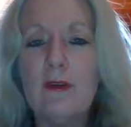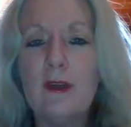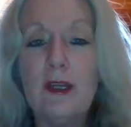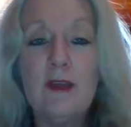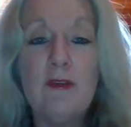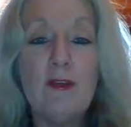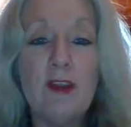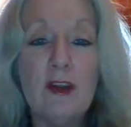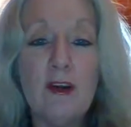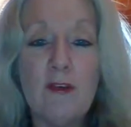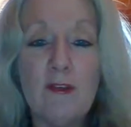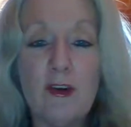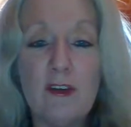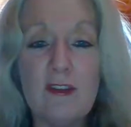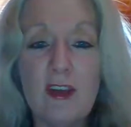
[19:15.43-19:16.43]
And even then, I've
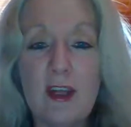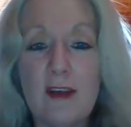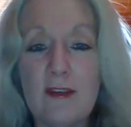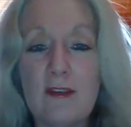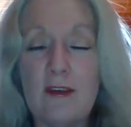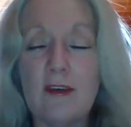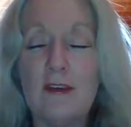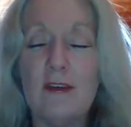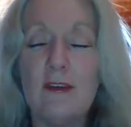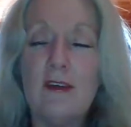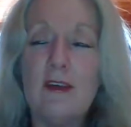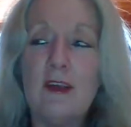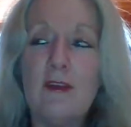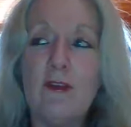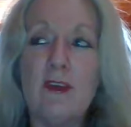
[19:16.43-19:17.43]
got a tent, so
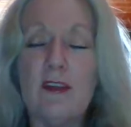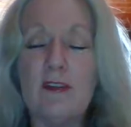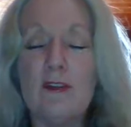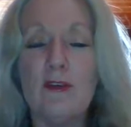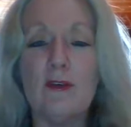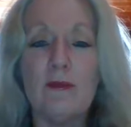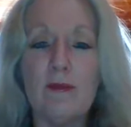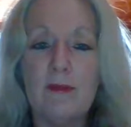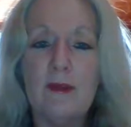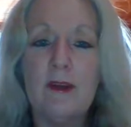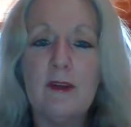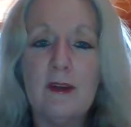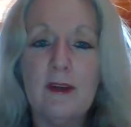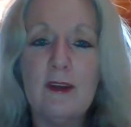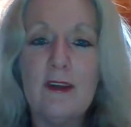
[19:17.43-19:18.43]
even that's not
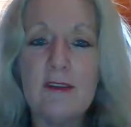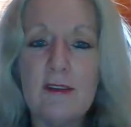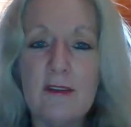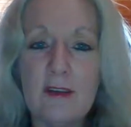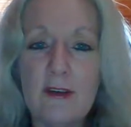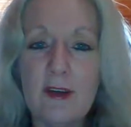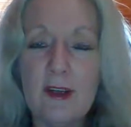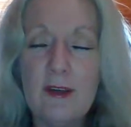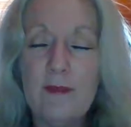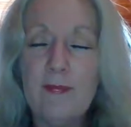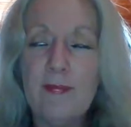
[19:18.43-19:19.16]
necessary,